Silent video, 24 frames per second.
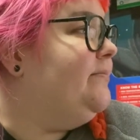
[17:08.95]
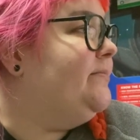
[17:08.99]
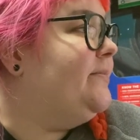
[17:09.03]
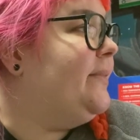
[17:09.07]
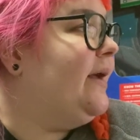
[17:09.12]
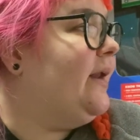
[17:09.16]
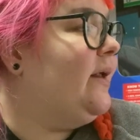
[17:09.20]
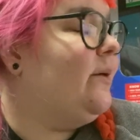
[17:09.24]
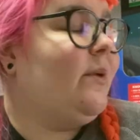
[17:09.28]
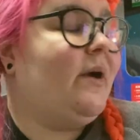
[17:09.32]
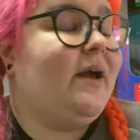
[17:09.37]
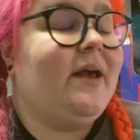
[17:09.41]

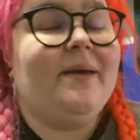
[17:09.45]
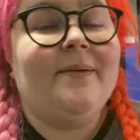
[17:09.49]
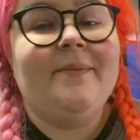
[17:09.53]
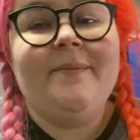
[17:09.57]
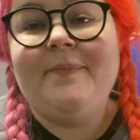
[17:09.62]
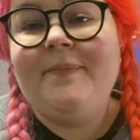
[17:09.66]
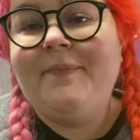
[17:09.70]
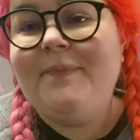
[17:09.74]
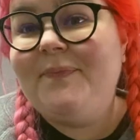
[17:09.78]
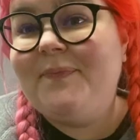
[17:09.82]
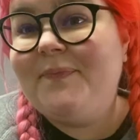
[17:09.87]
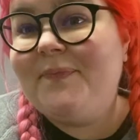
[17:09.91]
But anyway,
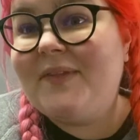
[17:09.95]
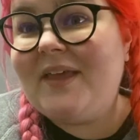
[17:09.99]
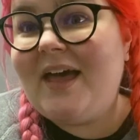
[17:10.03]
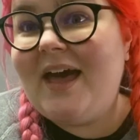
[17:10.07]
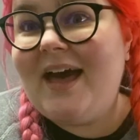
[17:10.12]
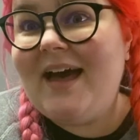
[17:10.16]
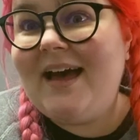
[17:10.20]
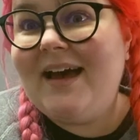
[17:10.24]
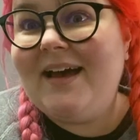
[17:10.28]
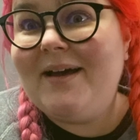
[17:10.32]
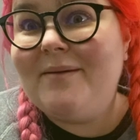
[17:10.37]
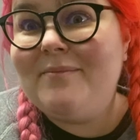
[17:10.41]

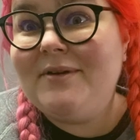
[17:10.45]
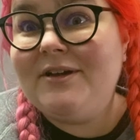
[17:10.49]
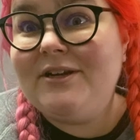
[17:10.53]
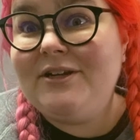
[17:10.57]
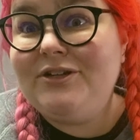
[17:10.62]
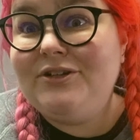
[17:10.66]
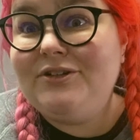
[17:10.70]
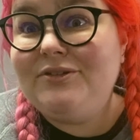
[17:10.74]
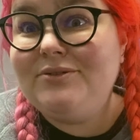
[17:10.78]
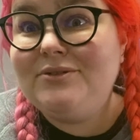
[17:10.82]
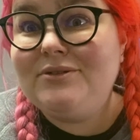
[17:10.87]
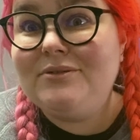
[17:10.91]
I'm gonna
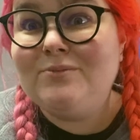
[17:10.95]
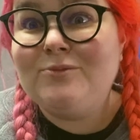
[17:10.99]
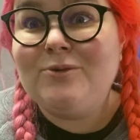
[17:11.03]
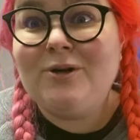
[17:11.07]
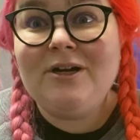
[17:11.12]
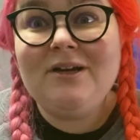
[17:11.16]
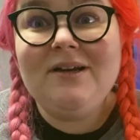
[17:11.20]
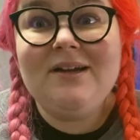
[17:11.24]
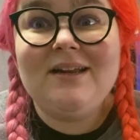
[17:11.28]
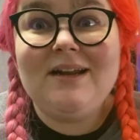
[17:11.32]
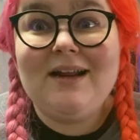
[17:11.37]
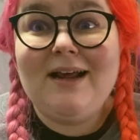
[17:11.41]
do some
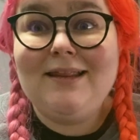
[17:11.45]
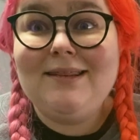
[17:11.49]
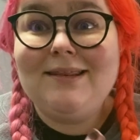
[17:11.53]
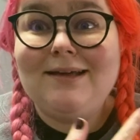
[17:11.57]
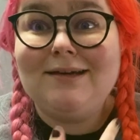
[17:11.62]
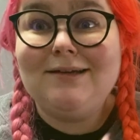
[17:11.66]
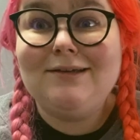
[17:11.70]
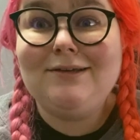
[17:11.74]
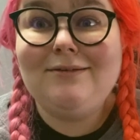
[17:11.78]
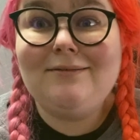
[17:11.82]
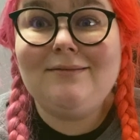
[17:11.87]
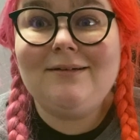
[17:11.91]
work and I
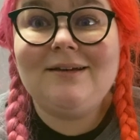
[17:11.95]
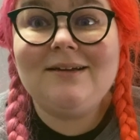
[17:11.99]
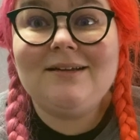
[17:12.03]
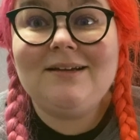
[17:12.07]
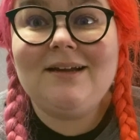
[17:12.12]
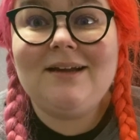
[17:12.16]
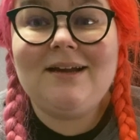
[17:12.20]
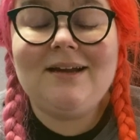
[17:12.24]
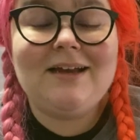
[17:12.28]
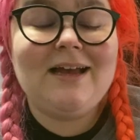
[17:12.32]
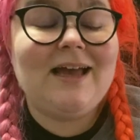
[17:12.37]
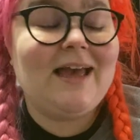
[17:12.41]
thought you could
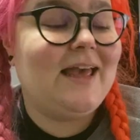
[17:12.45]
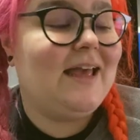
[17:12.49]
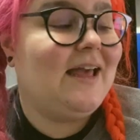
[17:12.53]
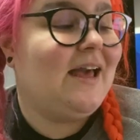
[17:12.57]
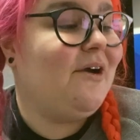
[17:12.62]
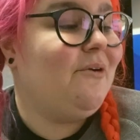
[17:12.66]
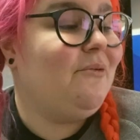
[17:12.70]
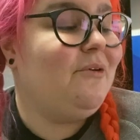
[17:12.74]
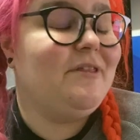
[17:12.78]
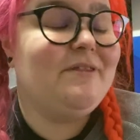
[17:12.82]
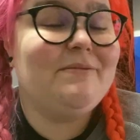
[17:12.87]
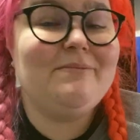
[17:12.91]
uh, hang
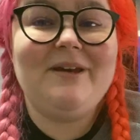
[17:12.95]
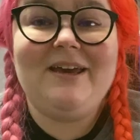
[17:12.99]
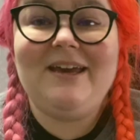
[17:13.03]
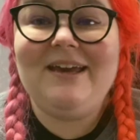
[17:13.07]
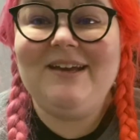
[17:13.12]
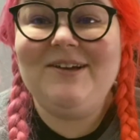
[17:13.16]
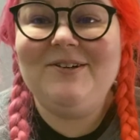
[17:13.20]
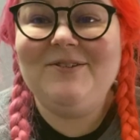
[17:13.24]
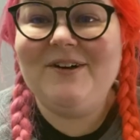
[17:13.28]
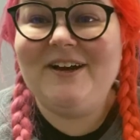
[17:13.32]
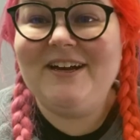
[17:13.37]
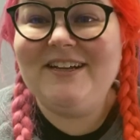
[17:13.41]
out with
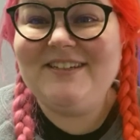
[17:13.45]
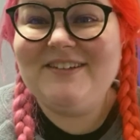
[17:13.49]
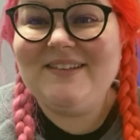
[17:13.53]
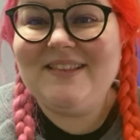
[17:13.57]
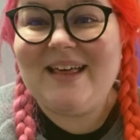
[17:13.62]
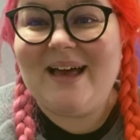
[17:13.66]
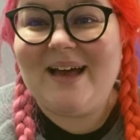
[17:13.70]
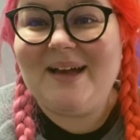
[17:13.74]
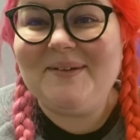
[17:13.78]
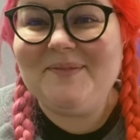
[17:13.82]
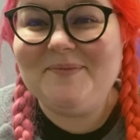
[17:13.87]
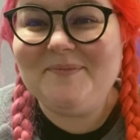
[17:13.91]
me while I do
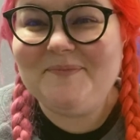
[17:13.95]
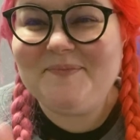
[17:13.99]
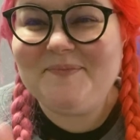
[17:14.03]
that.